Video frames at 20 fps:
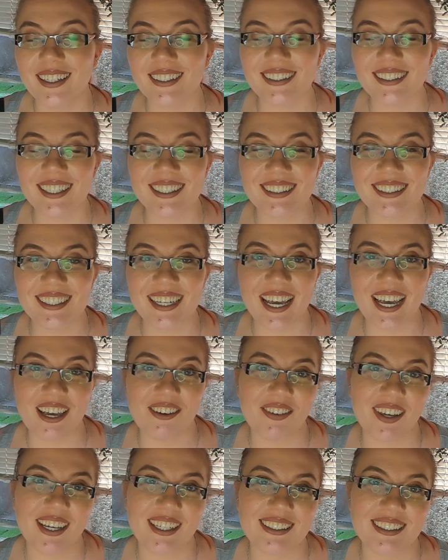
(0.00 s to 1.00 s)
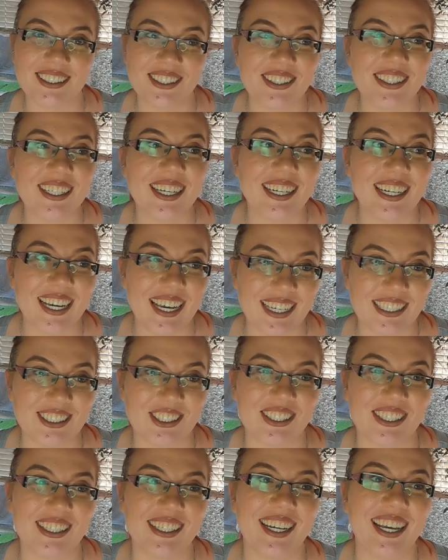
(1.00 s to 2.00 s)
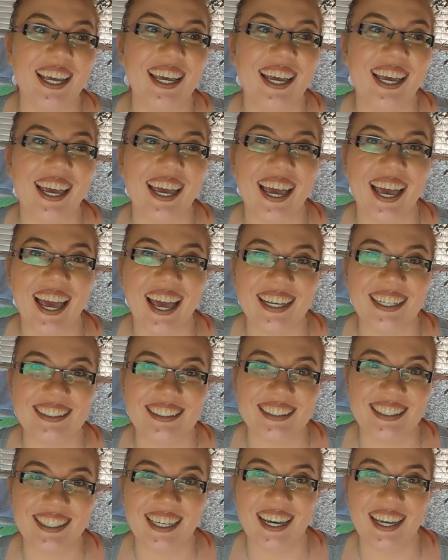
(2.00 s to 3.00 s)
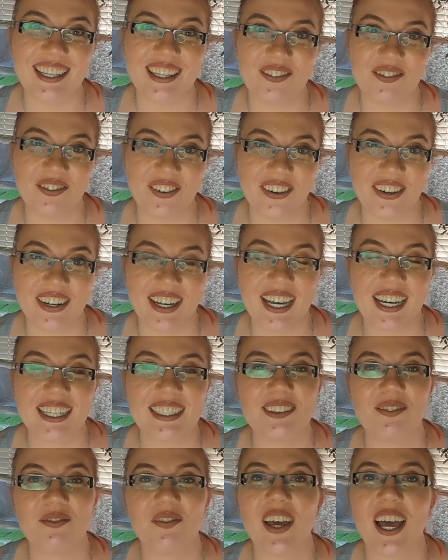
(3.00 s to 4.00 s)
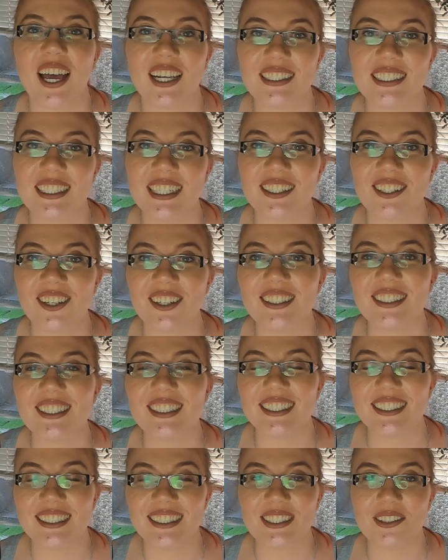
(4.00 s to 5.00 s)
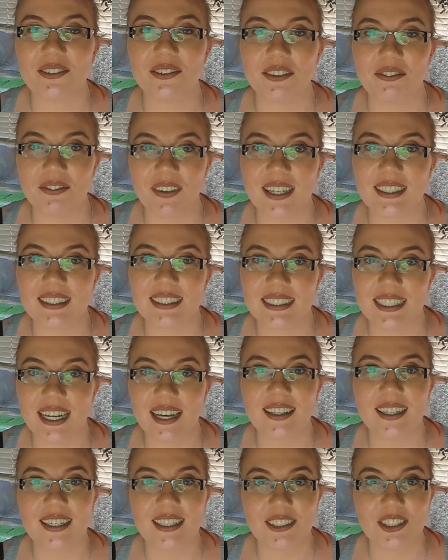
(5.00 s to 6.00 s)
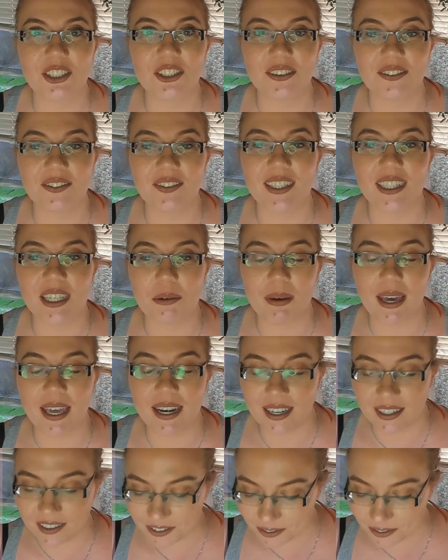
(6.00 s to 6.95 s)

doesn't have as good adhesion as the other products, but technology is so advanced now that it shouldn't really matter.